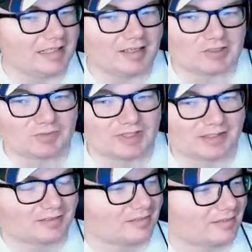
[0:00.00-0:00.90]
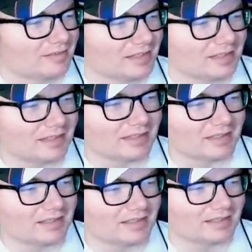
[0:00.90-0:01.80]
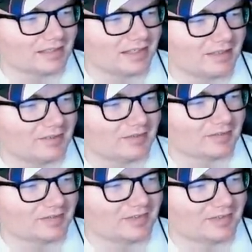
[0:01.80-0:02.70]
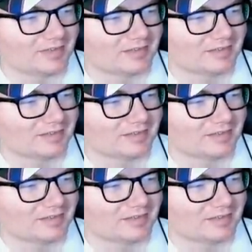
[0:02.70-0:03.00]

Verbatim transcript: and not what Atlanta is now.